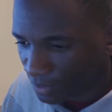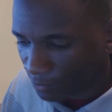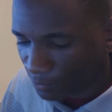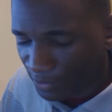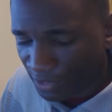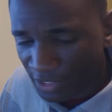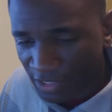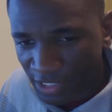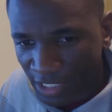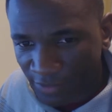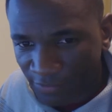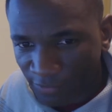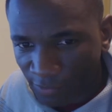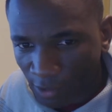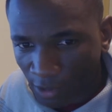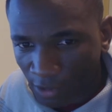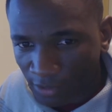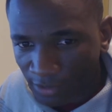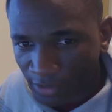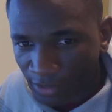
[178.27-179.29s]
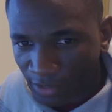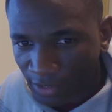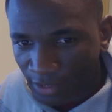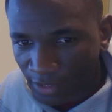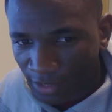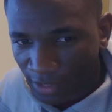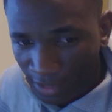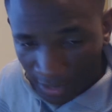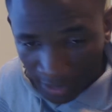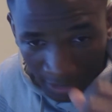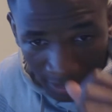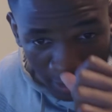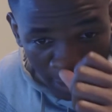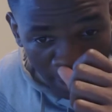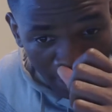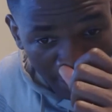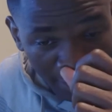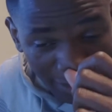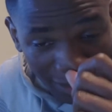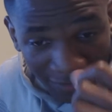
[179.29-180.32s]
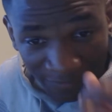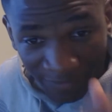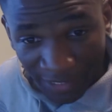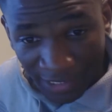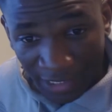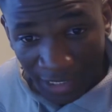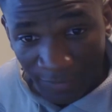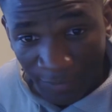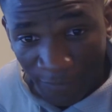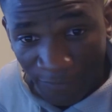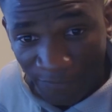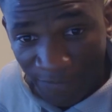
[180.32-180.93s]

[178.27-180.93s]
real estate fraud and convicted of a